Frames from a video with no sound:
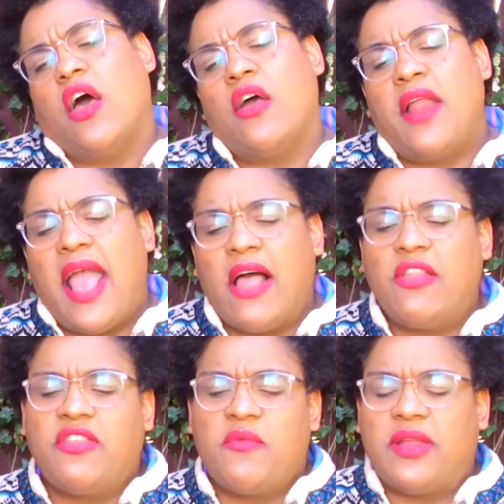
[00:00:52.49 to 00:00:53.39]

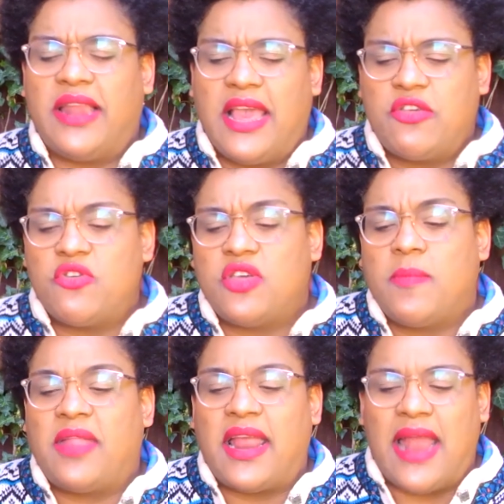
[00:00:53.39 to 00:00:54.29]
unhealthy
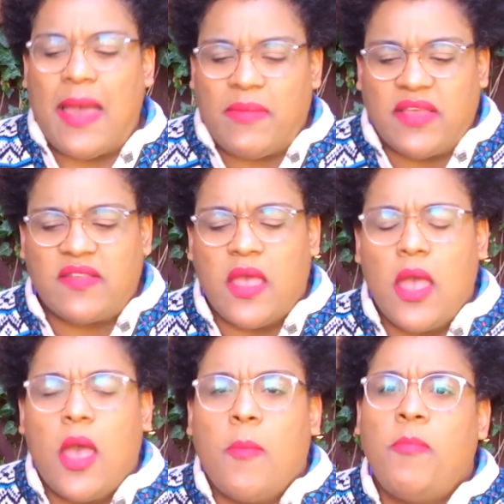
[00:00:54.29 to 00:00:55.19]
relationship dynamics.
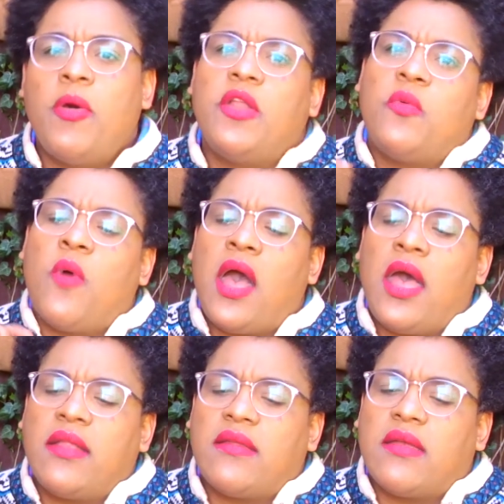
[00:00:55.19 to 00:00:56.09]
But
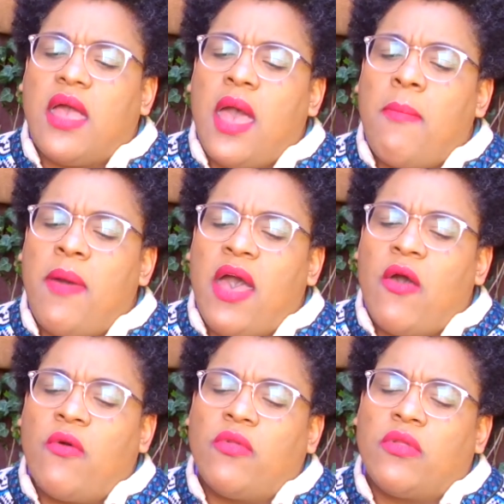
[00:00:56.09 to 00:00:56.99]
what
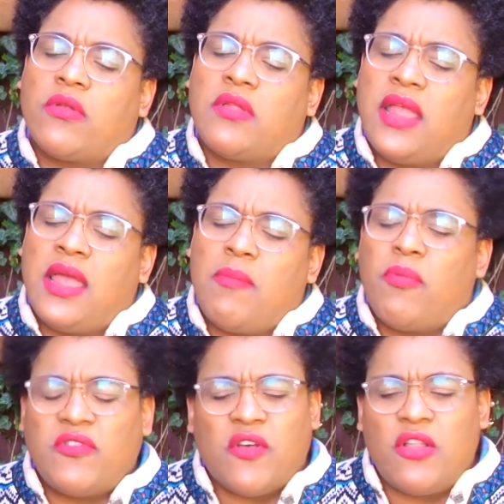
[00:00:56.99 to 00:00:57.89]
about the
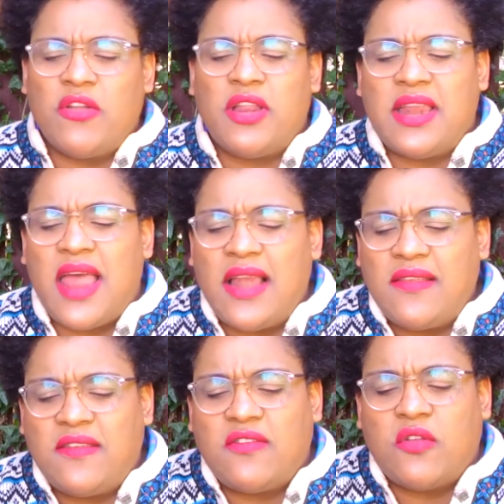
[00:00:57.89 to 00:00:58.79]
postcolonial
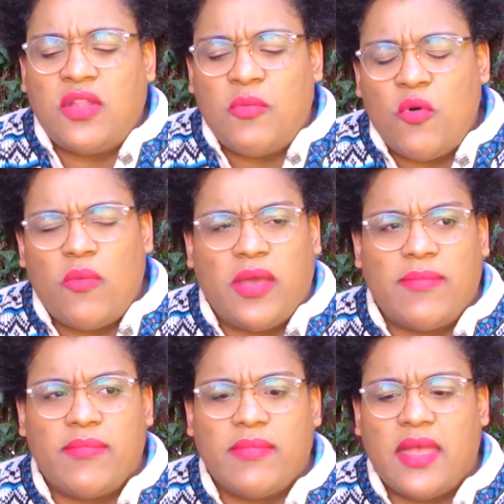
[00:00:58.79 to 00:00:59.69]
analysis on the movie?
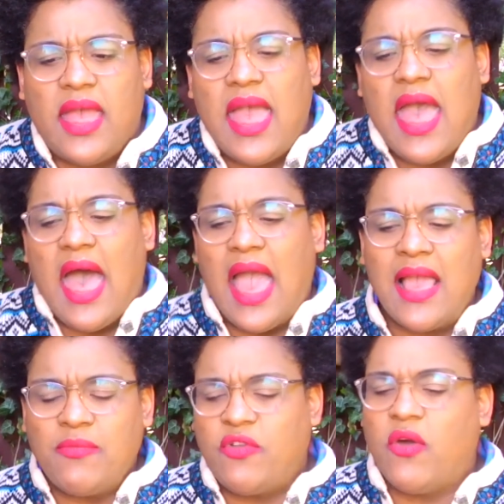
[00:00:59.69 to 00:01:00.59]
I
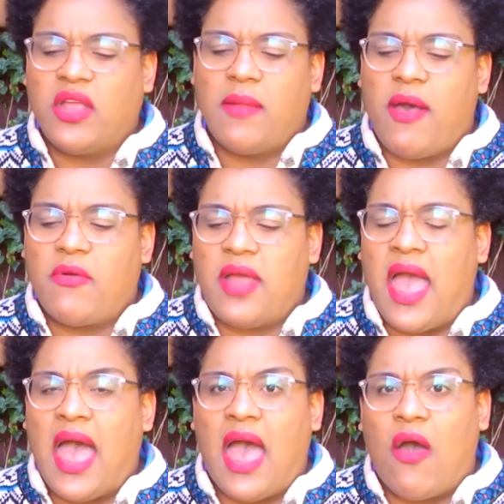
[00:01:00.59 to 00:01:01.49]
am talking about
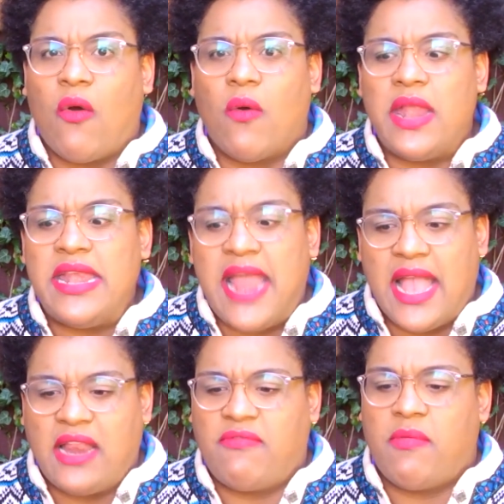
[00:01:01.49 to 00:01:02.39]
how
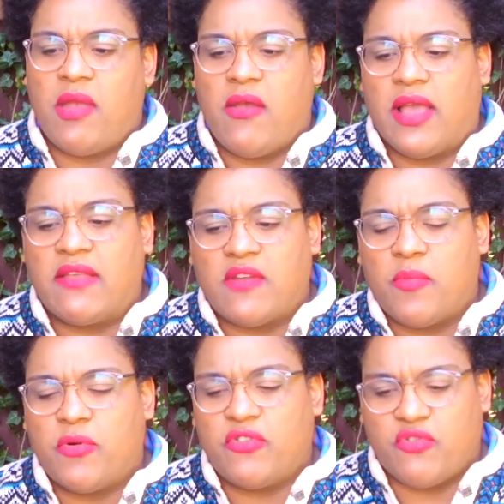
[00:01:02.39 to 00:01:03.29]
Native Americans are
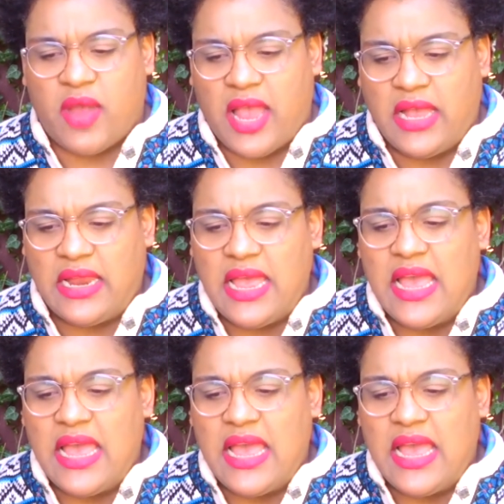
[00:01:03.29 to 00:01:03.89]
portrayed